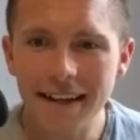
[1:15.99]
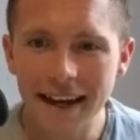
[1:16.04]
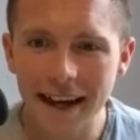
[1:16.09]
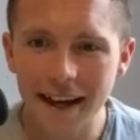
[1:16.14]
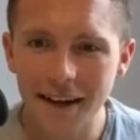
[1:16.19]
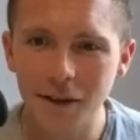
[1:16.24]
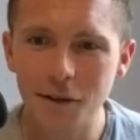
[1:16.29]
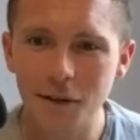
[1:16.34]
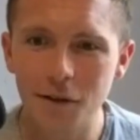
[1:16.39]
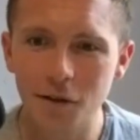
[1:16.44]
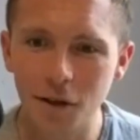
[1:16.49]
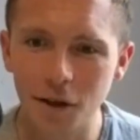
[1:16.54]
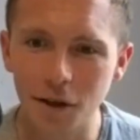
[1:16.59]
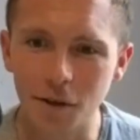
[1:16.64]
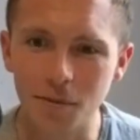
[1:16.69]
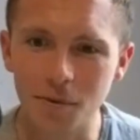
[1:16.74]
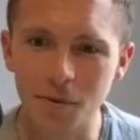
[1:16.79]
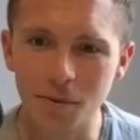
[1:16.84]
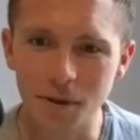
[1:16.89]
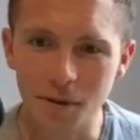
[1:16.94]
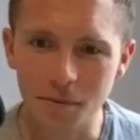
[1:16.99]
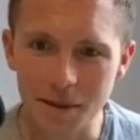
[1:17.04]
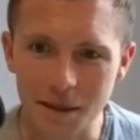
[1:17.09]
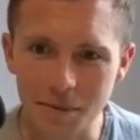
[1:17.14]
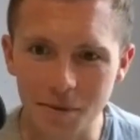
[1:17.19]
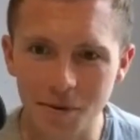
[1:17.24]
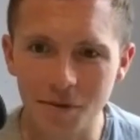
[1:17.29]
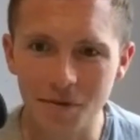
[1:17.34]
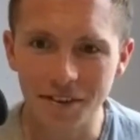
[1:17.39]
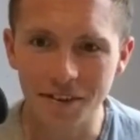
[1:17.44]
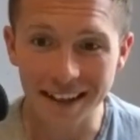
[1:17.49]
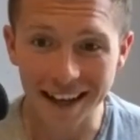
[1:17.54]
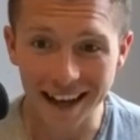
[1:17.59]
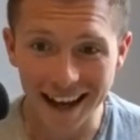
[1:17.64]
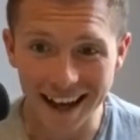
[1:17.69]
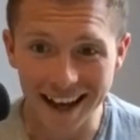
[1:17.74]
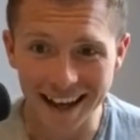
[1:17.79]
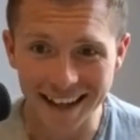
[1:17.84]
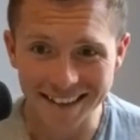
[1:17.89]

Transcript: held tropes which people forget.